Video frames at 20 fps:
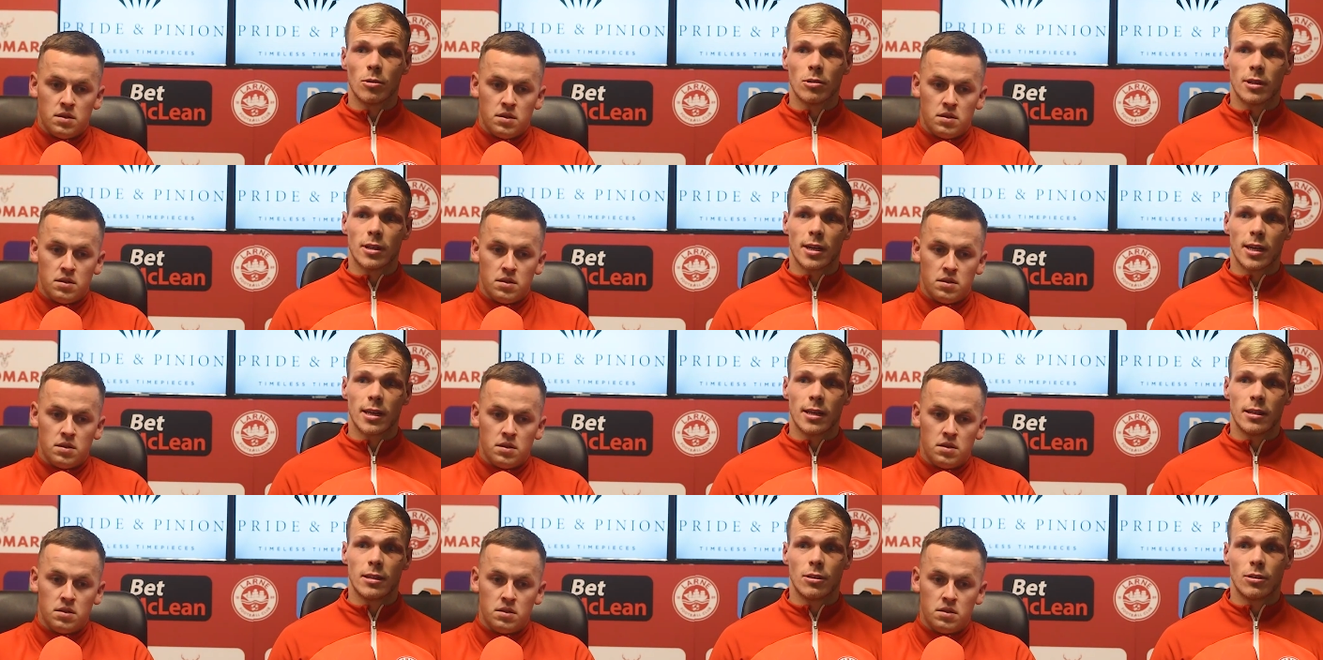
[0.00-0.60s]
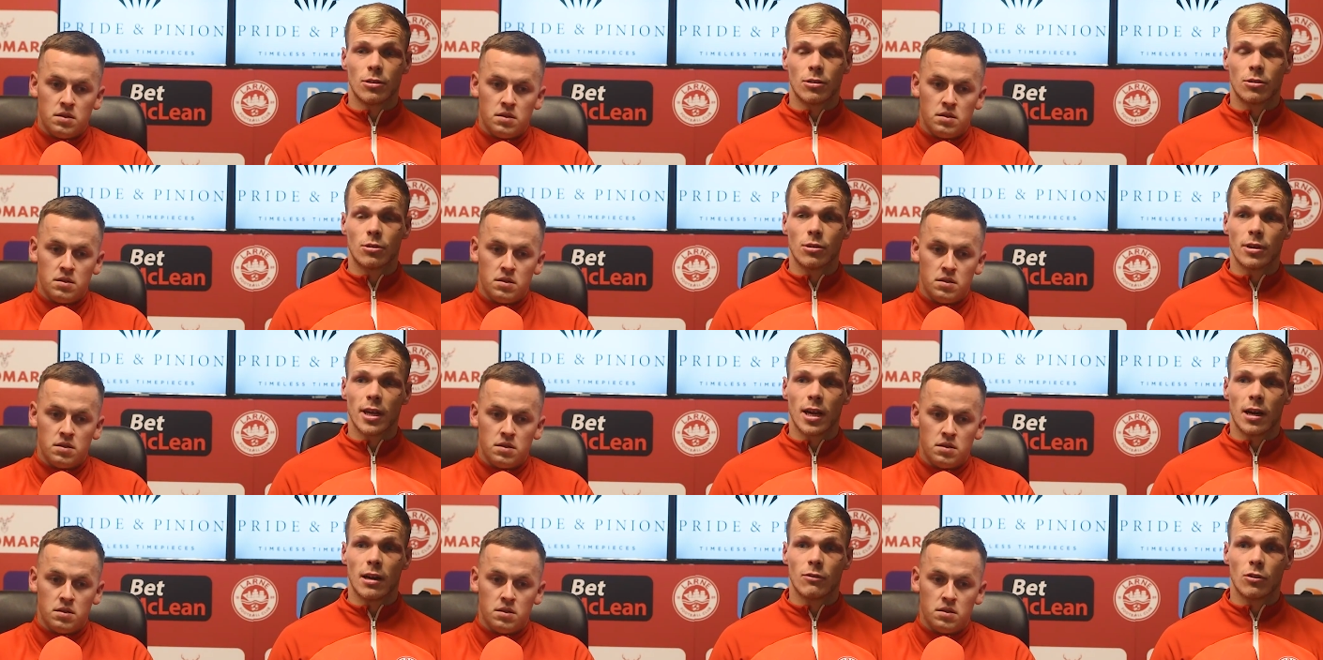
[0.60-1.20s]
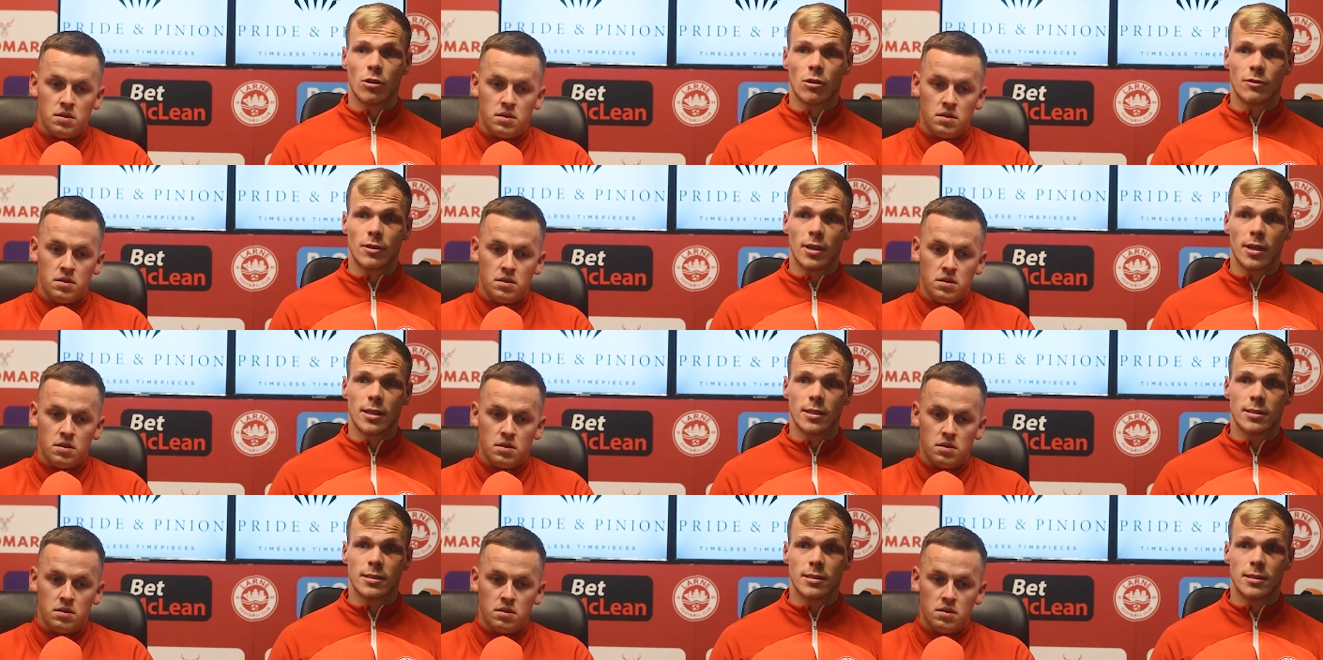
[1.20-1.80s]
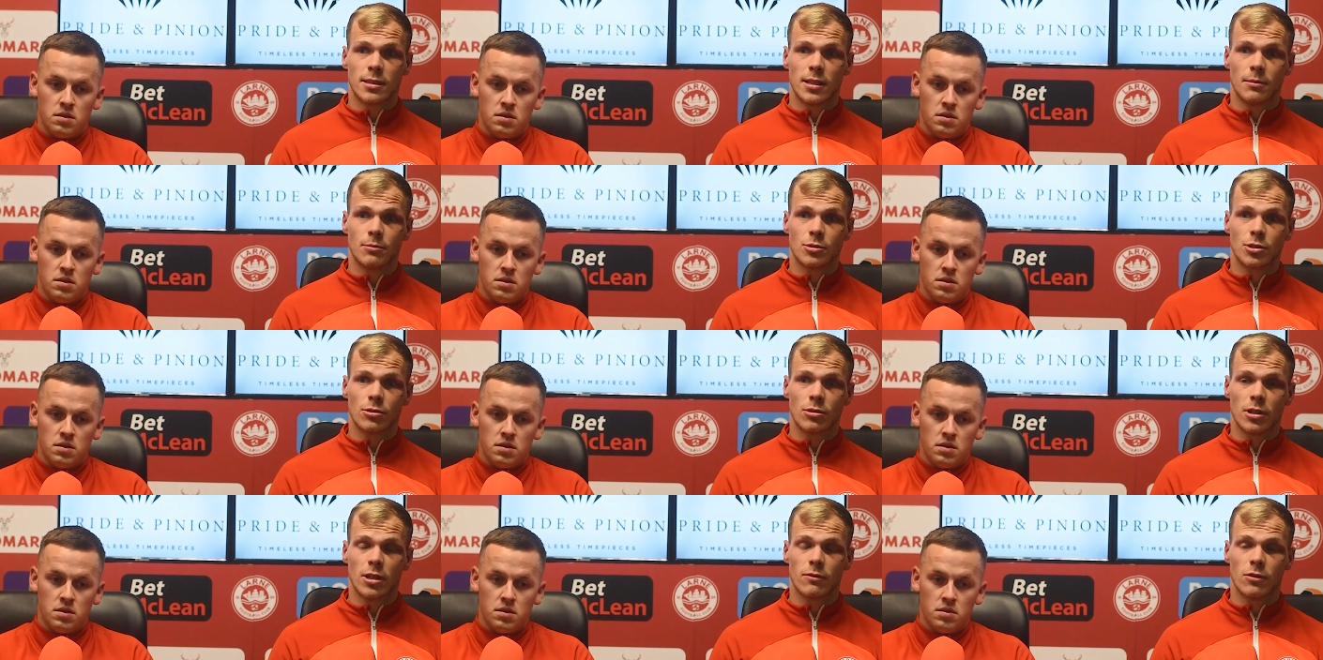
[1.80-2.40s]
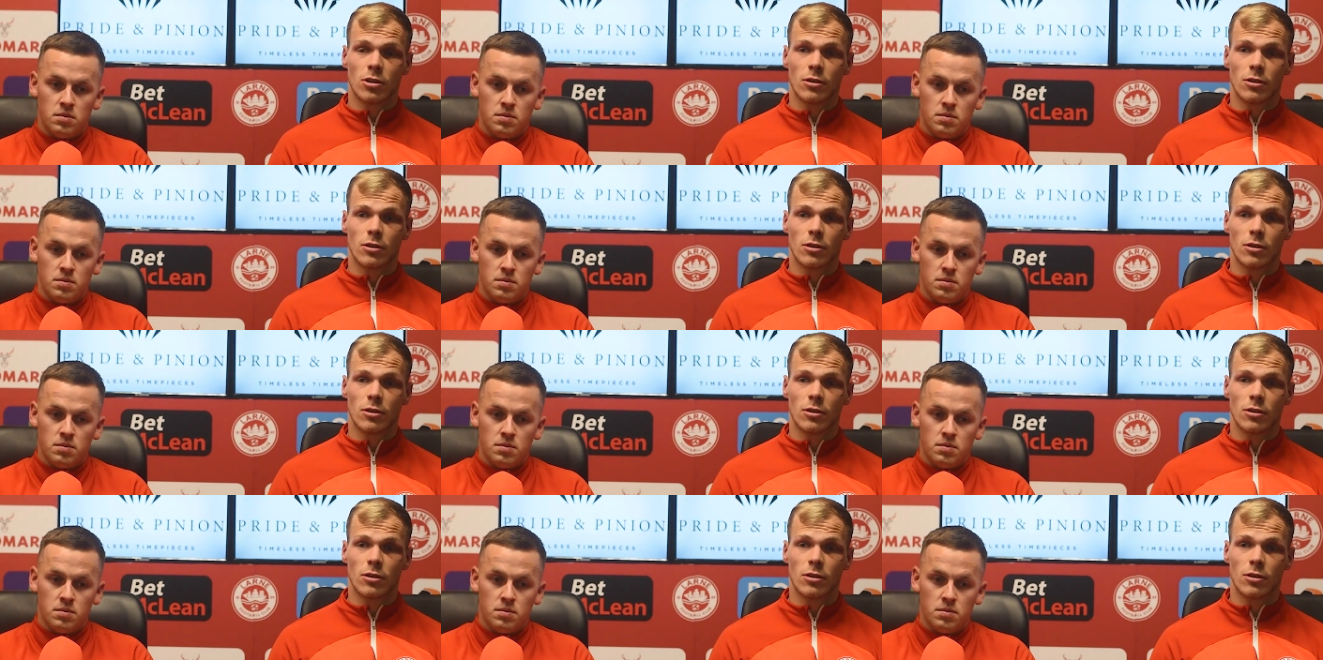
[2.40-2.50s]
Speaker 1: on the night. You're going to have off days, and teams are going to have